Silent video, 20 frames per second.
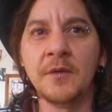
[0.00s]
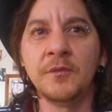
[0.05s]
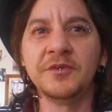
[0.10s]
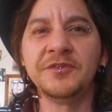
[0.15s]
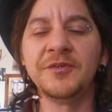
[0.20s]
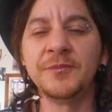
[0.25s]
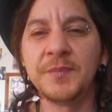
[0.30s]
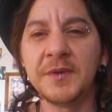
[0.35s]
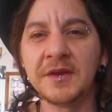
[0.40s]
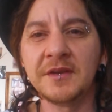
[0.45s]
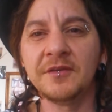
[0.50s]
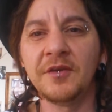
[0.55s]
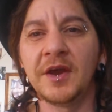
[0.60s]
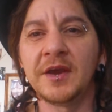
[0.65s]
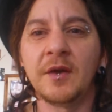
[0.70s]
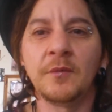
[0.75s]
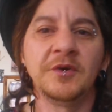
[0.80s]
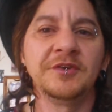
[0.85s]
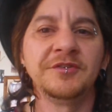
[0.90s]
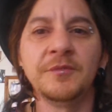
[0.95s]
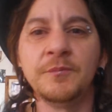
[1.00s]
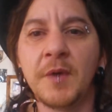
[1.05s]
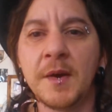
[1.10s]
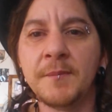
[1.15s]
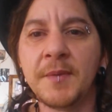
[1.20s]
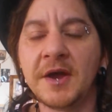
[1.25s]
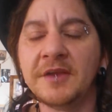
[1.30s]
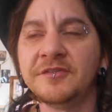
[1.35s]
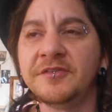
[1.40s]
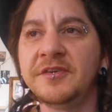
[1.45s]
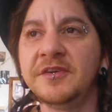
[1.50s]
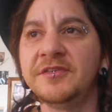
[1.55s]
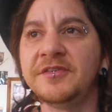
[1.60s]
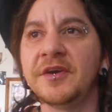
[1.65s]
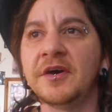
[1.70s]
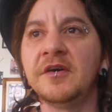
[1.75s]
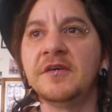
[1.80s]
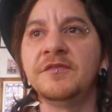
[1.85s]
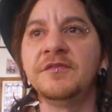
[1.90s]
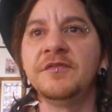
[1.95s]
was a bit like I wasn't my bouncy
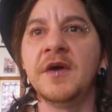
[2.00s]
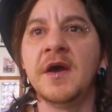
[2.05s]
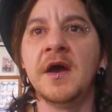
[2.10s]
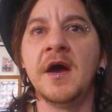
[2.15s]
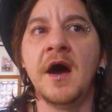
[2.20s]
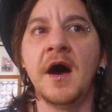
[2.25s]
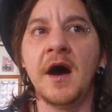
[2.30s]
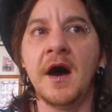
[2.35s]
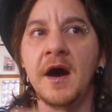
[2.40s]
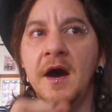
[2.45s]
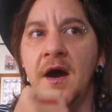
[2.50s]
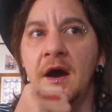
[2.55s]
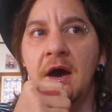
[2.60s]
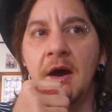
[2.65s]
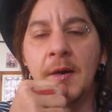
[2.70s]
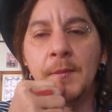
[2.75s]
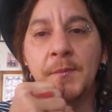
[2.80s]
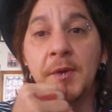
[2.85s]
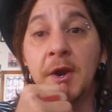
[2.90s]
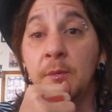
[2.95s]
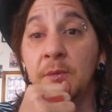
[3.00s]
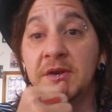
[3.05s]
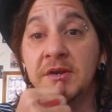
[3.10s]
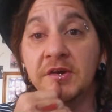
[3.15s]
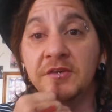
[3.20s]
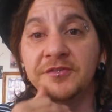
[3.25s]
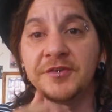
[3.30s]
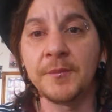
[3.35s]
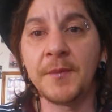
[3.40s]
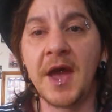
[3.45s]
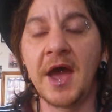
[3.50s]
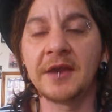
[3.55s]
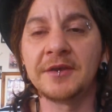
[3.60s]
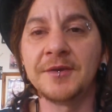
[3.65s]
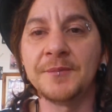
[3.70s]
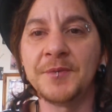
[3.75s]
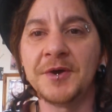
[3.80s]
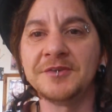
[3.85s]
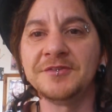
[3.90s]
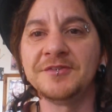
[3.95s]
self. But I went and got some
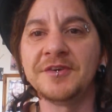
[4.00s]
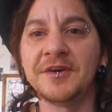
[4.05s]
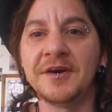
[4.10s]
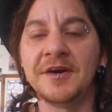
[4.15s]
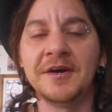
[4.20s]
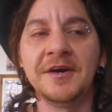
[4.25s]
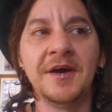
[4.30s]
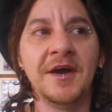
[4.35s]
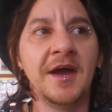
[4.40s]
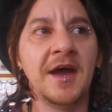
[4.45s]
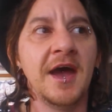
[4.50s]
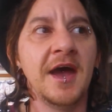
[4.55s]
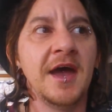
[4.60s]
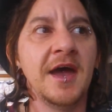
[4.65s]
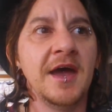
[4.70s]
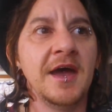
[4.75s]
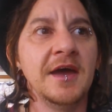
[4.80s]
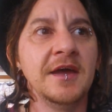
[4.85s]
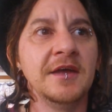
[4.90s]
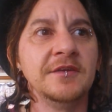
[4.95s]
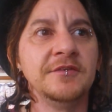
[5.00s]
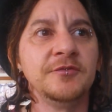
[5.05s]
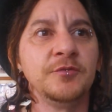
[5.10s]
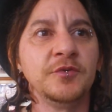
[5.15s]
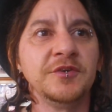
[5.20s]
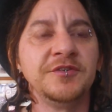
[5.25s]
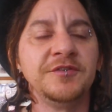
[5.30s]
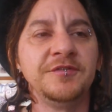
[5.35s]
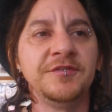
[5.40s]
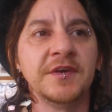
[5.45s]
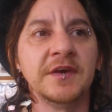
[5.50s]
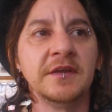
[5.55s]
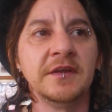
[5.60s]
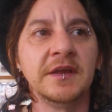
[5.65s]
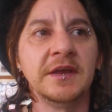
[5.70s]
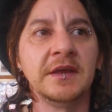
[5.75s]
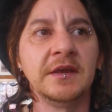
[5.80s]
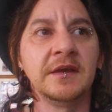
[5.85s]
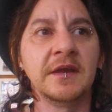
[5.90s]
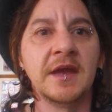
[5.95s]
acupuncture and was
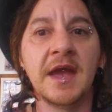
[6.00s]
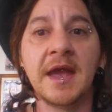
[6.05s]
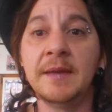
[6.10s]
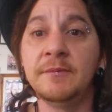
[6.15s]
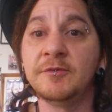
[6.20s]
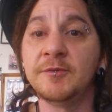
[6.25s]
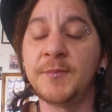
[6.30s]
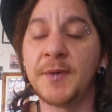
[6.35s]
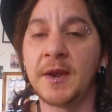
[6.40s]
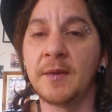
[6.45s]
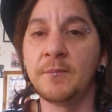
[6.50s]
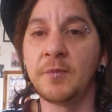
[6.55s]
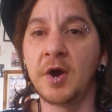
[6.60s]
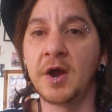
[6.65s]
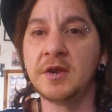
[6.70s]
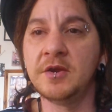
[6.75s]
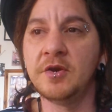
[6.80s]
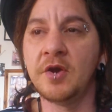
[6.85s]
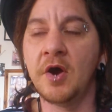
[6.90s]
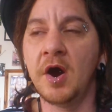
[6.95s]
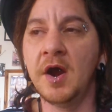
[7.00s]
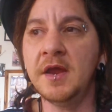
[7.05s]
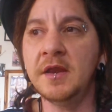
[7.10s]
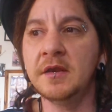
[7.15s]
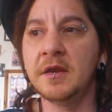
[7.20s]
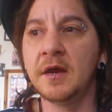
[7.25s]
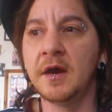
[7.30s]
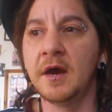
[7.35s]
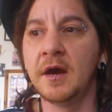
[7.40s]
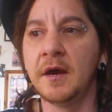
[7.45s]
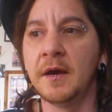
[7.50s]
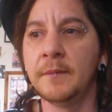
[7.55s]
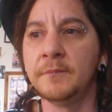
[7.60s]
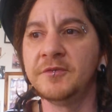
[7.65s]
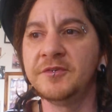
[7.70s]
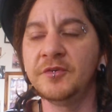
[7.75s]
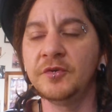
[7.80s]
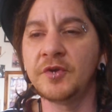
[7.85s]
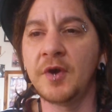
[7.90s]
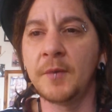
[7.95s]
feeling heaps better by night.
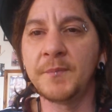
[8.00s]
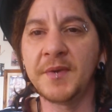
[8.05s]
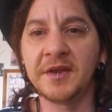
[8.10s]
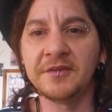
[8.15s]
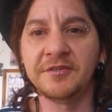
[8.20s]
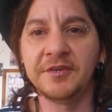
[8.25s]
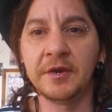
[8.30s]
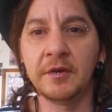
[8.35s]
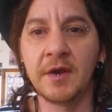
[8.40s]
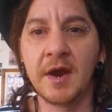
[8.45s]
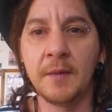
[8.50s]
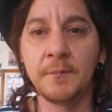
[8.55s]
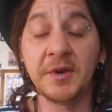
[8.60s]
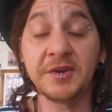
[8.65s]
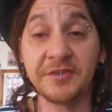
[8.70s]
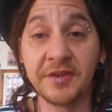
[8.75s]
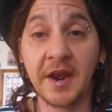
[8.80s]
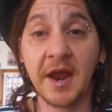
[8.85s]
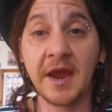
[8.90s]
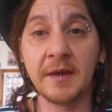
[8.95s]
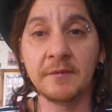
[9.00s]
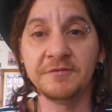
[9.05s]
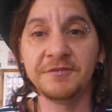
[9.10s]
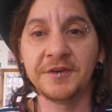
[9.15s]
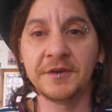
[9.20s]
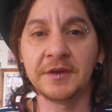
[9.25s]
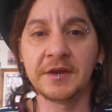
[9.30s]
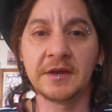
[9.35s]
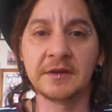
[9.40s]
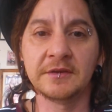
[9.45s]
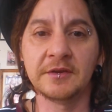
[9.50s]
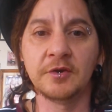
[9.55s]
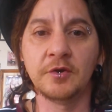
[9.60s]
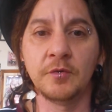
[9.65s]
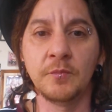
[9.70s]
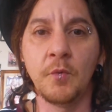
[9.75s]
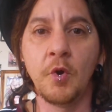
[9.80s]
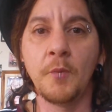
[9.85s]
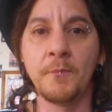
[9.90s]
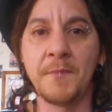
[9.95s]
Still not bouncing around, but today I'm feeling a
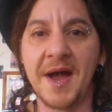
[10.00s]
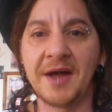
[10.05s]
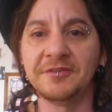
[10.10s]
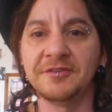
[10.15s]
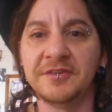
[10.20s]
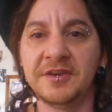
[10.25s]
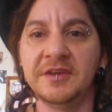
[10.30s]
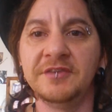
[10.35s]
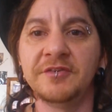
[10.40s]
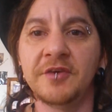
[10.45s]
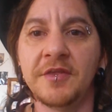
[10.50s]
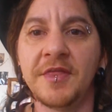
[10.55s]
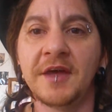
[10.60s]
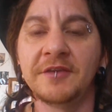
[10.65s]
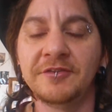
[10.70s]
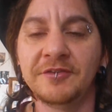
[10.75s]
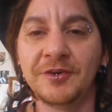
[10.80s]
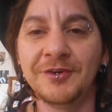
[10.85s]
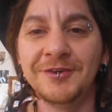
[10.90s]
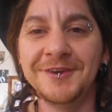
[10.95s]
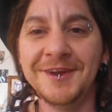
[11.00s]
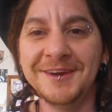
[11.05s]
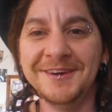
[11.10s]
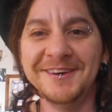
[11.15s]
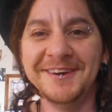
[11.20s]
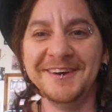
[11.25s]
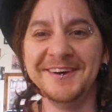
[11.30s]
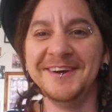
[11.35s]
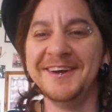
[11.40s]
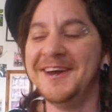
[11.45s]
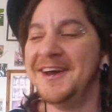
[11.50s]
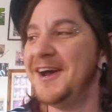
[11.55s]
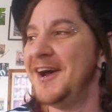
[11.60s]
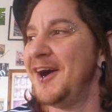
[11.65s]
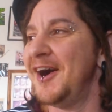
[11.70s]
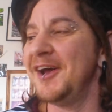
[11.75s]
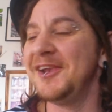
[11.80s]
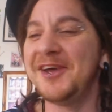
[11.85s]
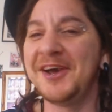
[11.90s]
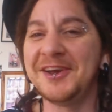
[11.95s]
little more bouncy, so that's good.
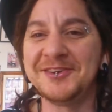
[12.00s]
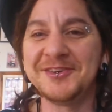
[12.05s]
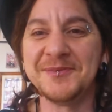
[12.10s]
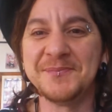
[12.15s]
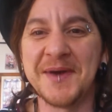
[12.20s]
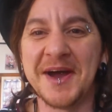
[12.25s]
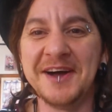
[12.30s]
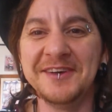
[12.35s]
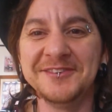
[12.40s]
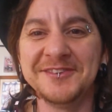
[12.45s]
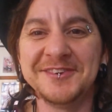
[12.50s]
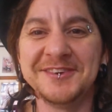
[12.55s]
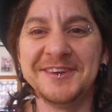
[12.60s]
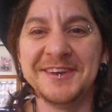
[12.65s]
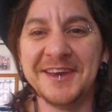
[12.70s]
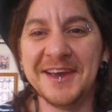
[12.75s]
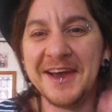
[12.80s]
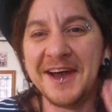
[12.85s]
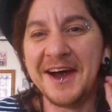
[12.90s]
I like to bounce.